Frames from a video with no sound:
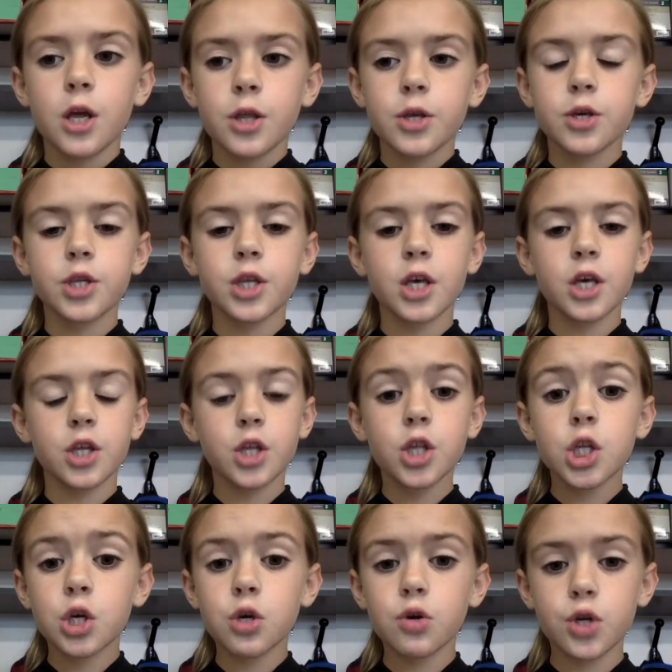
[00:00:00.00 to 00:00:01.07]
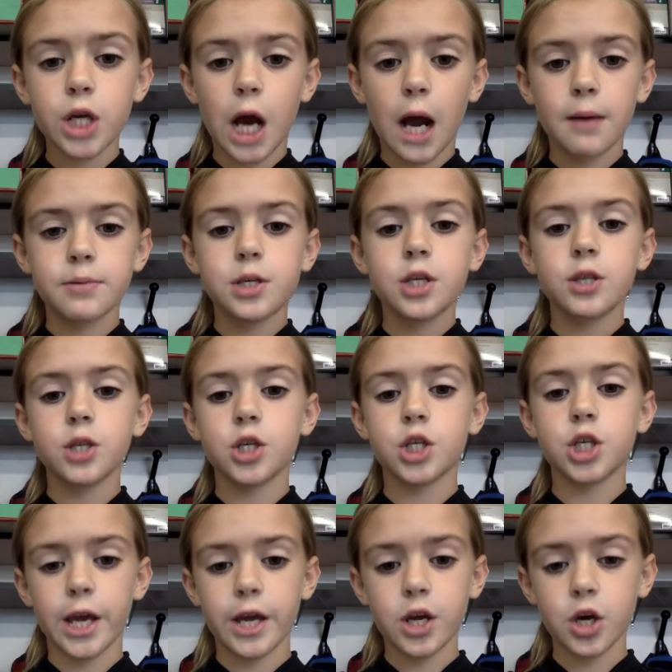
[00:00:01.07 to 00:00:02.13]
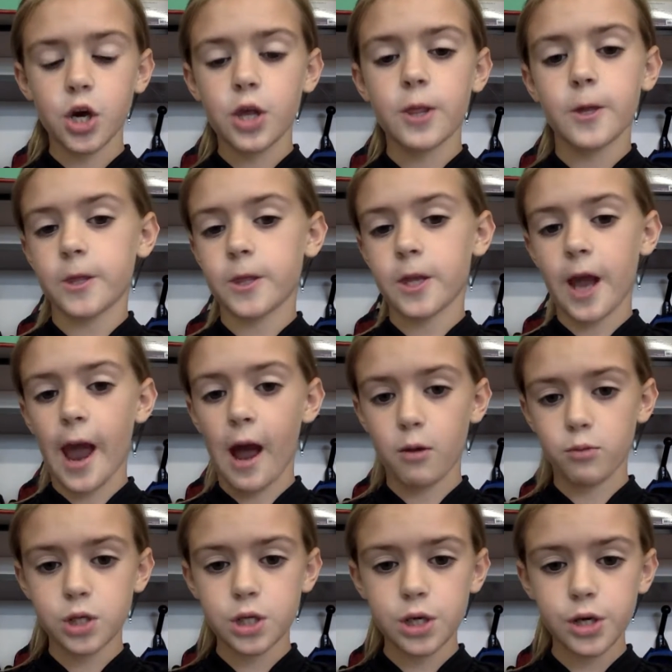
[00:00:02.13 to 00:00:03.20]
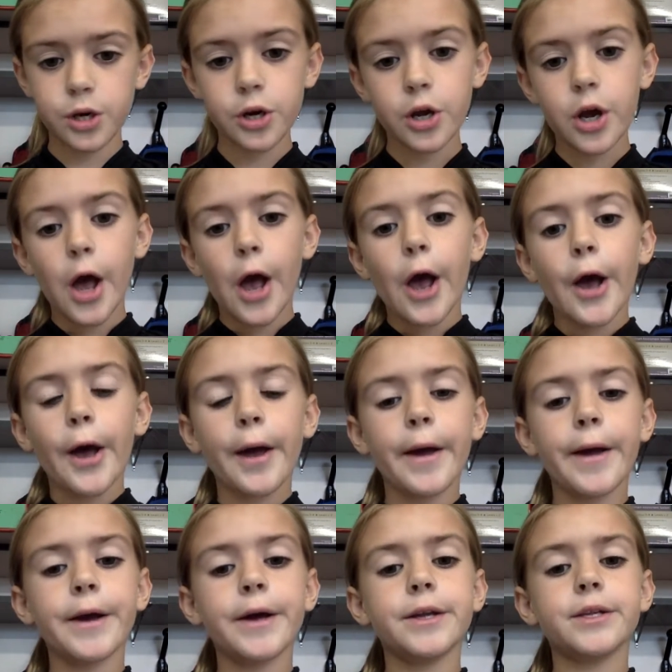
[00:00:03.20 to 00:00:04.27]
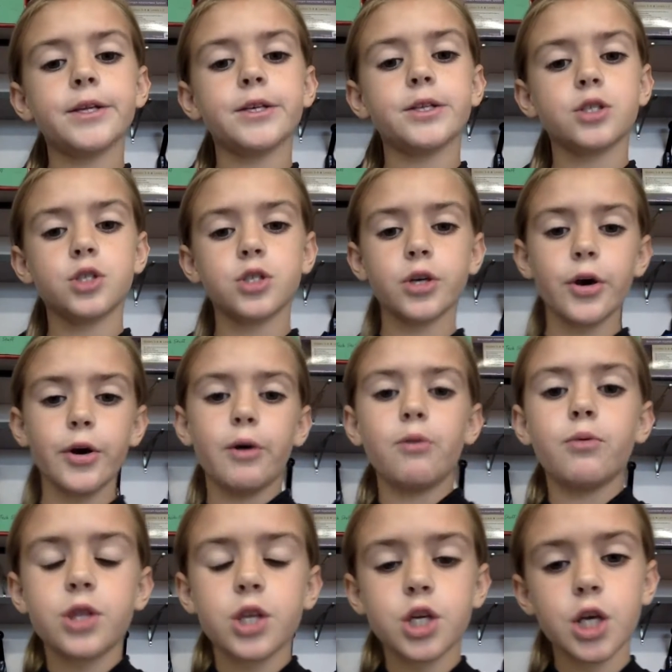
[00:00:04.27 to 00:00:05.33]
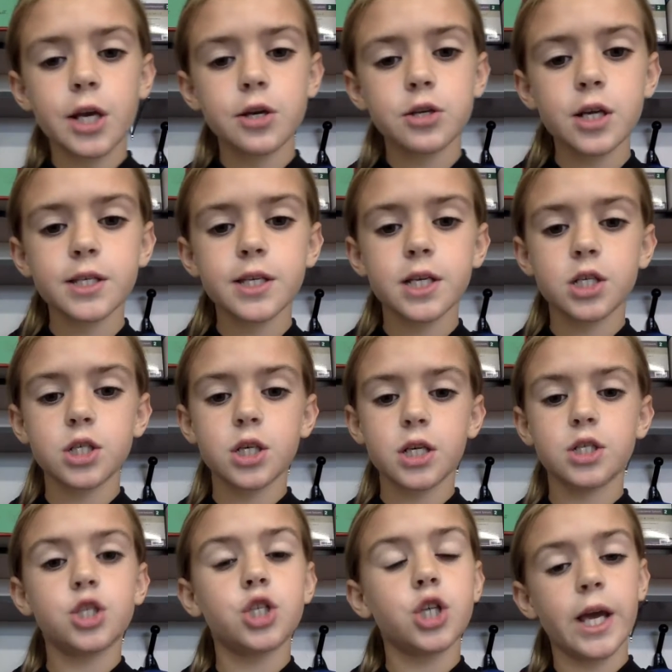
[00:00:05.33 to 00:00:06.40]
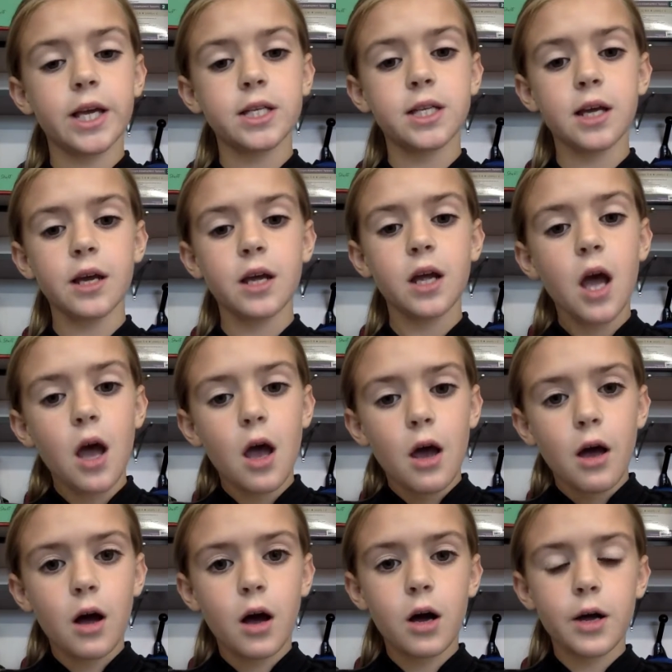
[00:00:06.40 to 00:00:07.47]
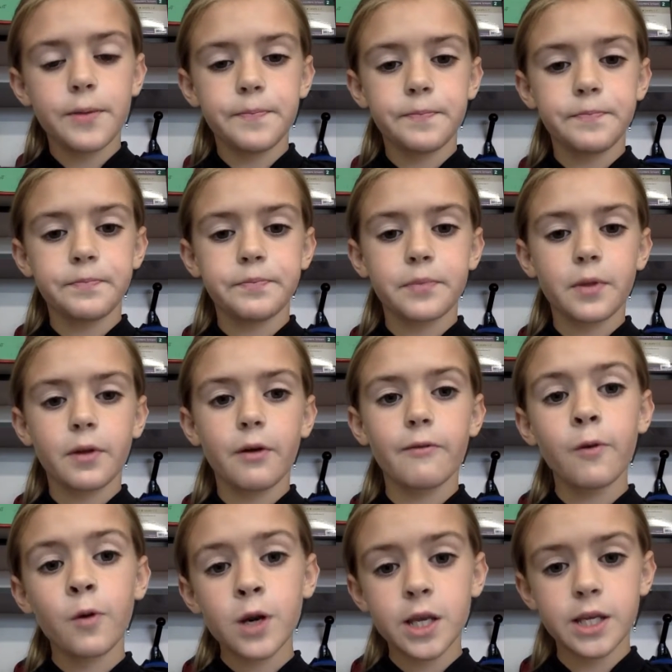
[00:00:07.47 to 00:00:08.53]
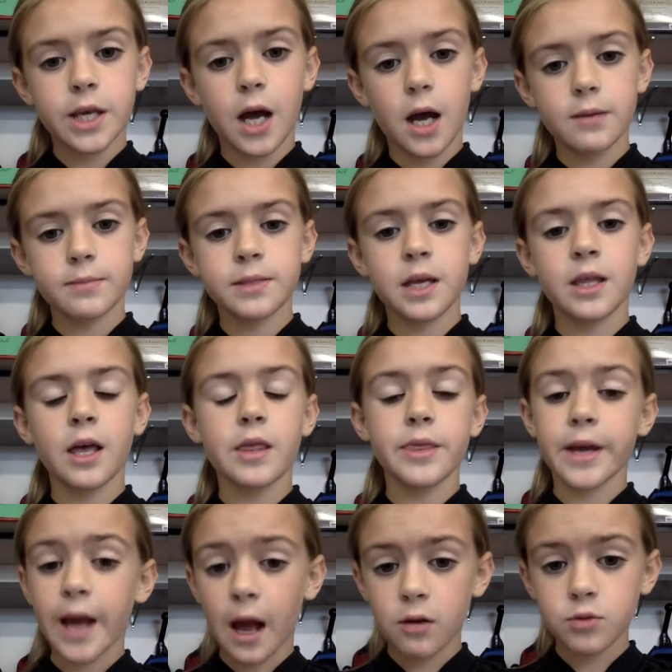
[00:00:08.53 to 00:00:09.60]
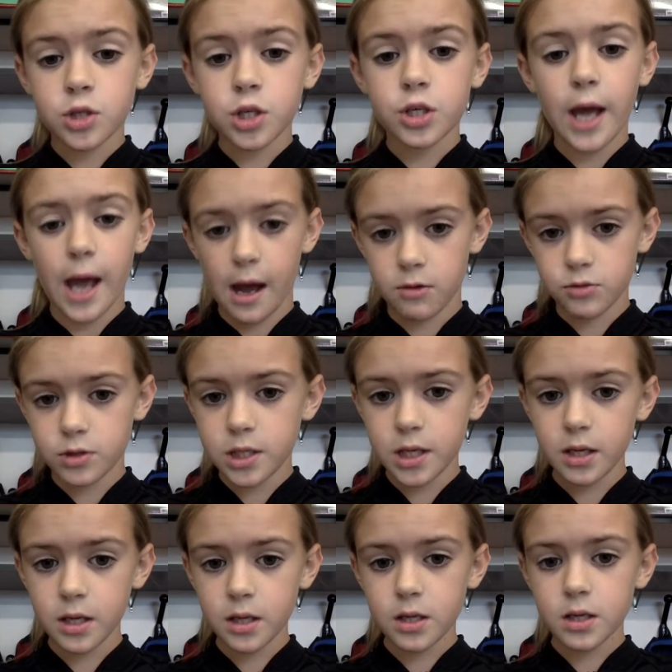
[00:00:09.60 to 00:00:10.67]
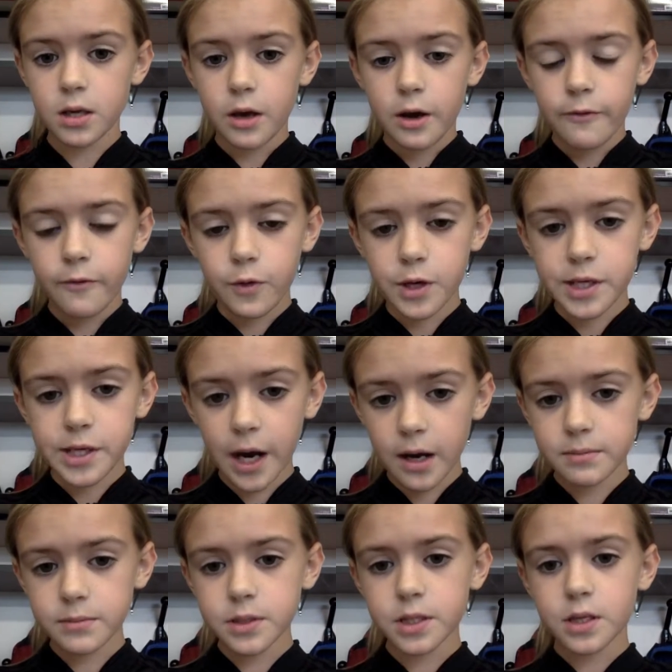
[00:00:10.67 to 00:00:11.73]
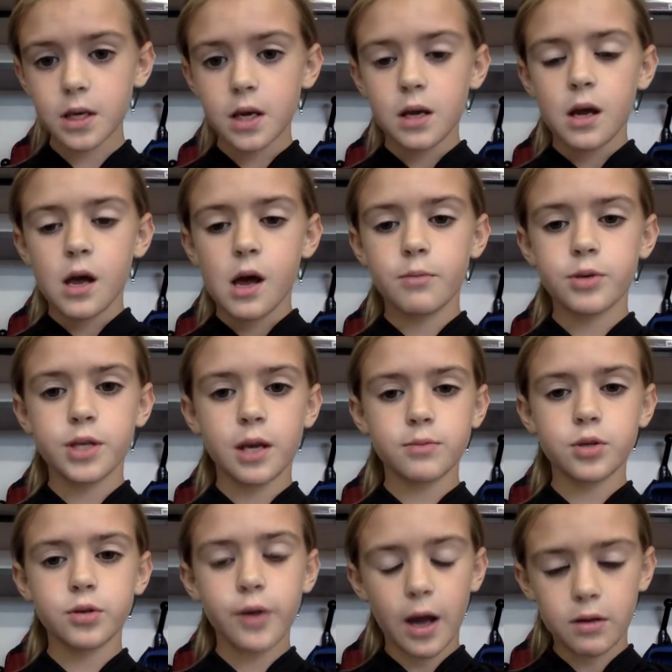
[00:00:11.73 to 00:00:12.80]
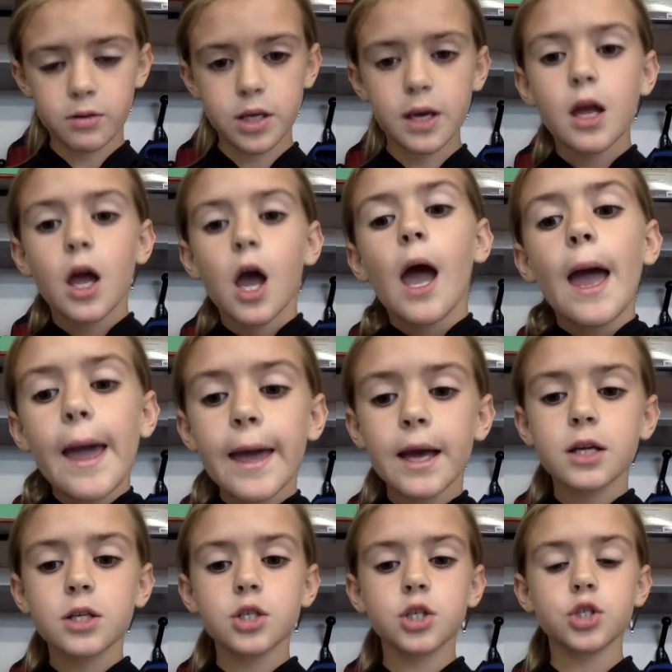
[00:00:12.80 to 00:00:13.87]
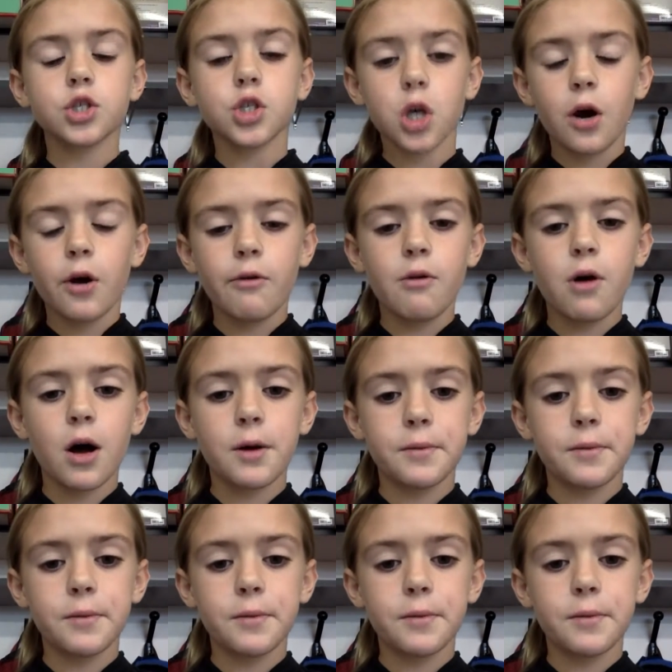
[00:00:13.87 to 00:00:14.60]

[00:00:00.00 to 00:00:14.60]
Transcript: there's like 2 jobs, the shaker and then the counter. And so what the shaker does is it shakes it 40 times, and then the counter counts it 40 times, how many times you count it. And so